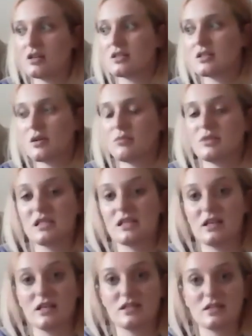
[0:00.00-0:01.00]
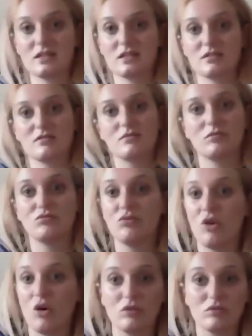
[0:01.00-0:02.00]
somebody is
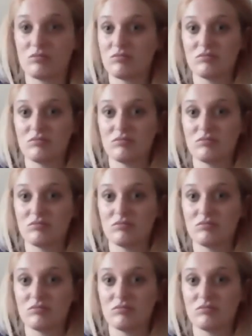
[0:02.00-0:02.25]
not,